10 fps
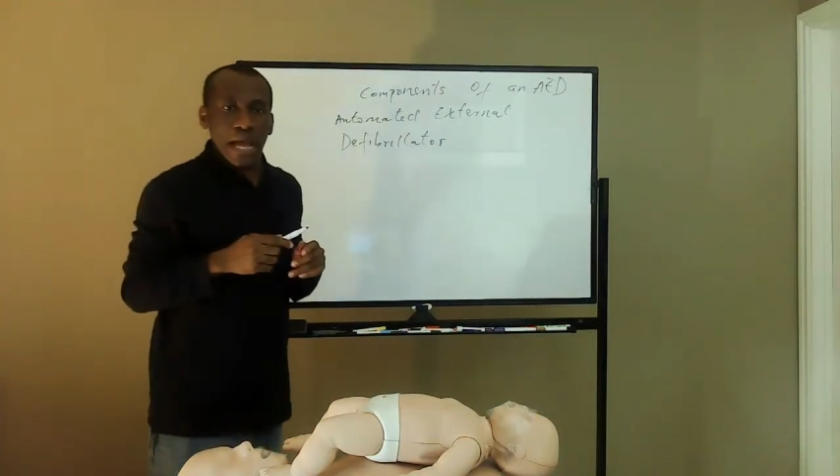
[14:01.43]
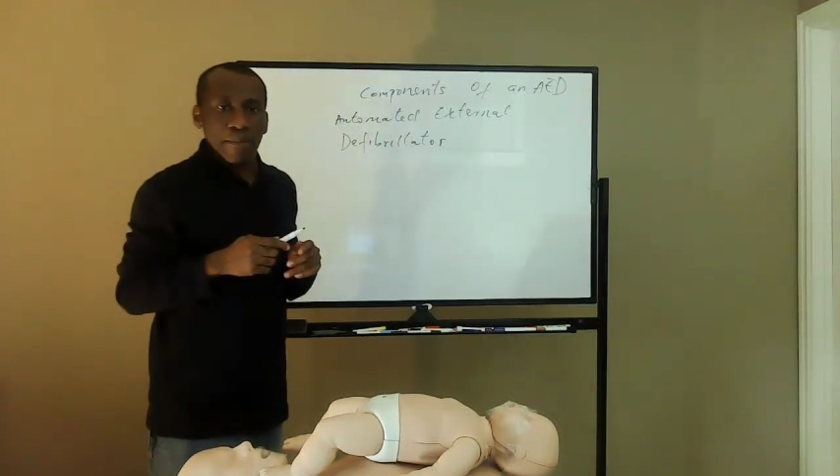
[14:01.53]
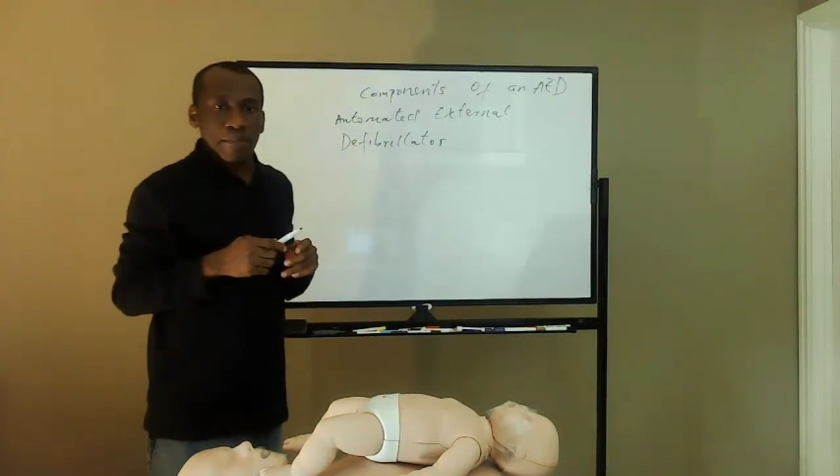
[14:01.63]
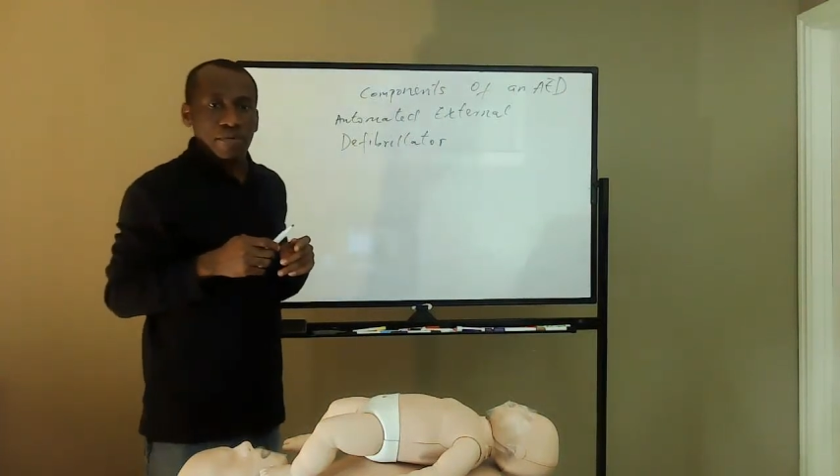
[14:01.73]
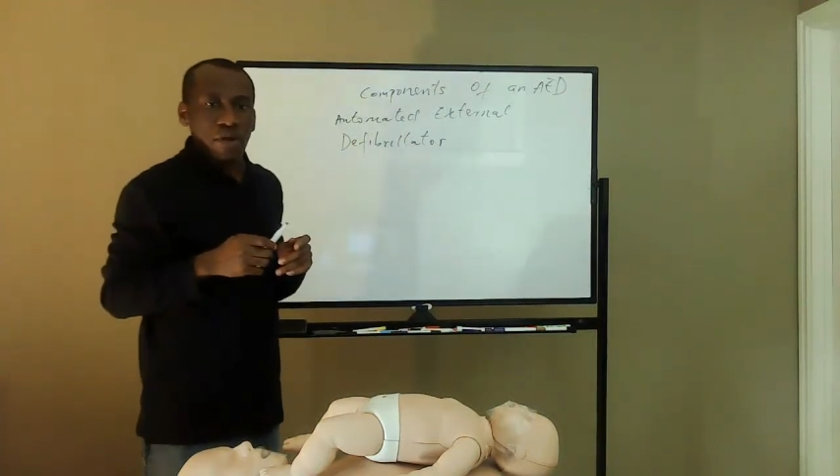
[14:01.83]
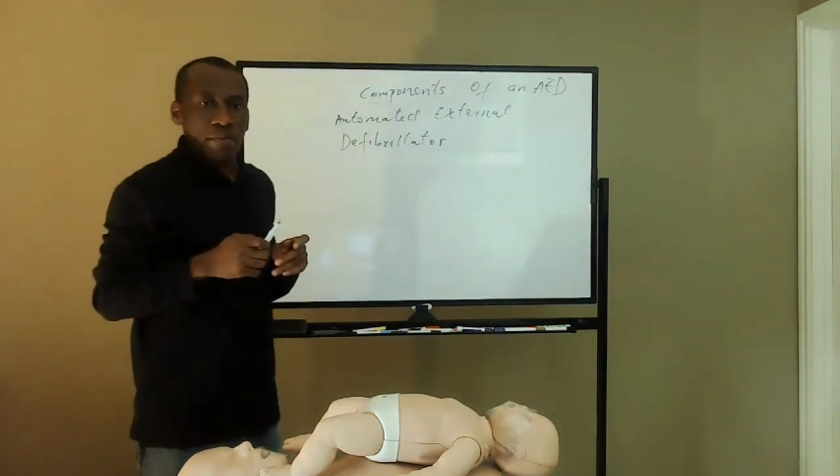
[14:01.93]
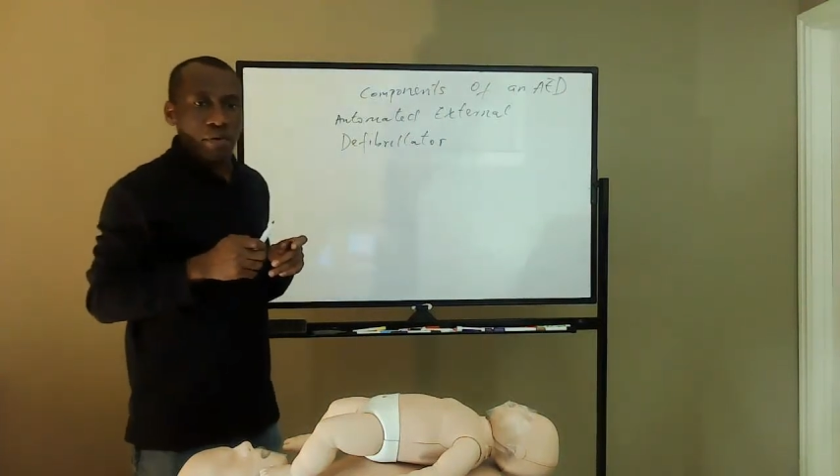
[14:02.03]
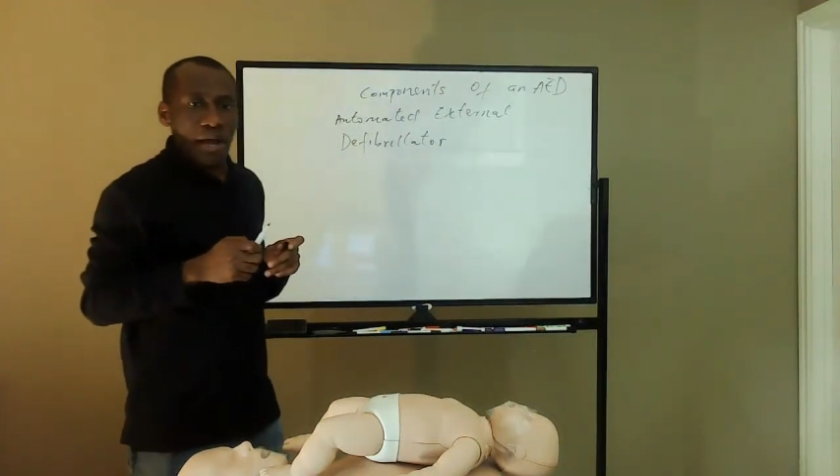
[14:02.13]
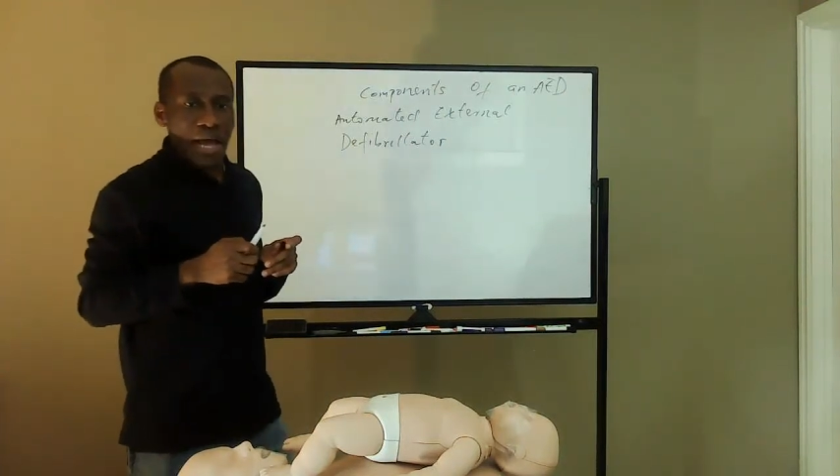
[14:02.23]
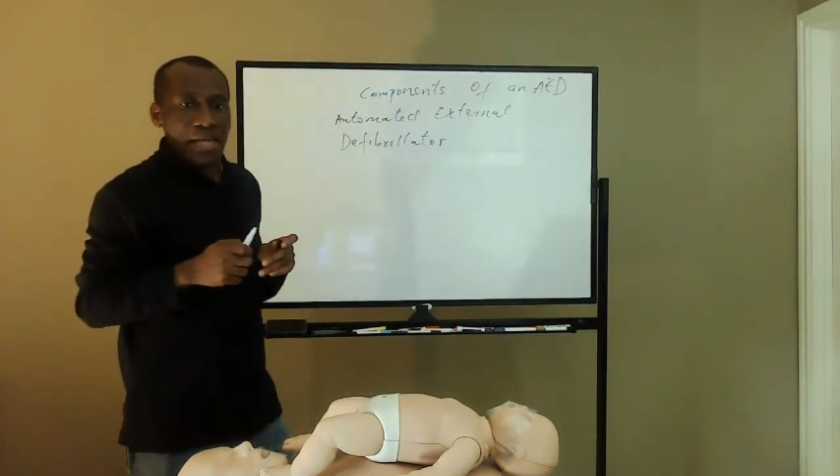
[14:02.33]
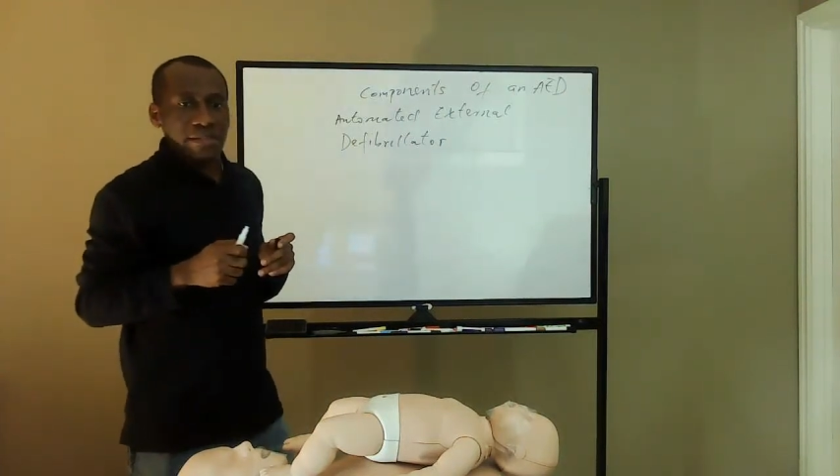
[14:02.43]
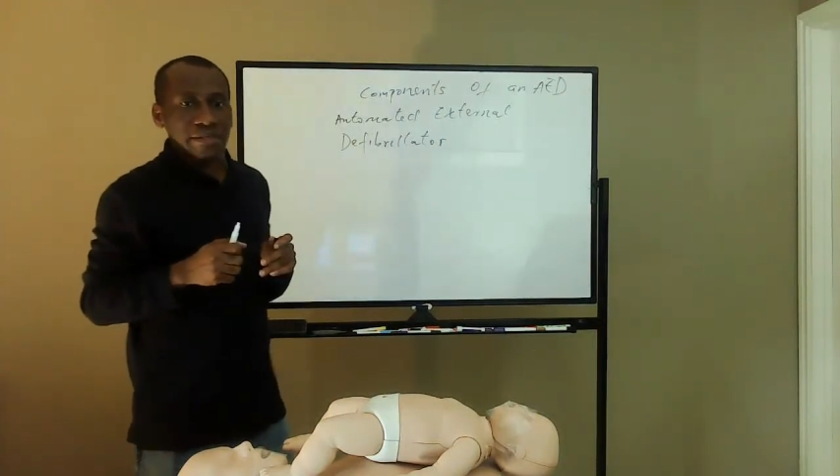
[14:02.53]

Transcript: abnormal heart